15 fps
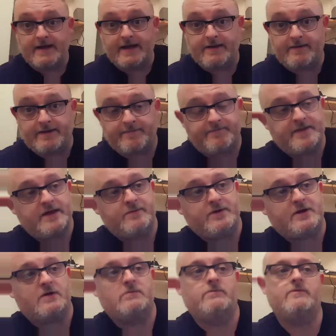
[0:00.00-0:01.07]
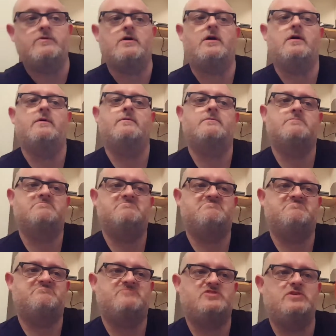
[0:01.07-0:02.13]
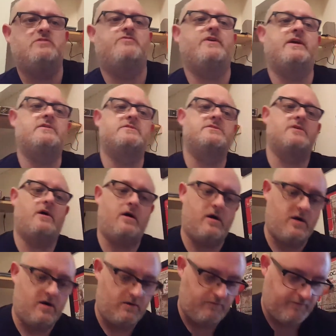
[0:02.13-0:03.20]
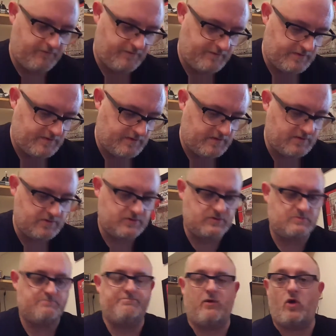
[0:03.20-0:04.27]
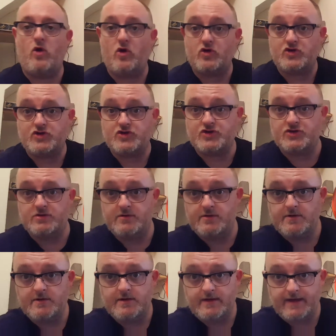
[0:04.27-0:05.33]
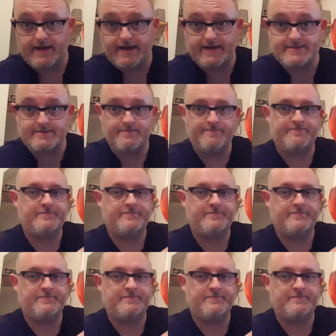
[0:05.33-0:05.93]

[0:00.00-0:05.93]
Anyway, there we go. We've got two fingers of blush head.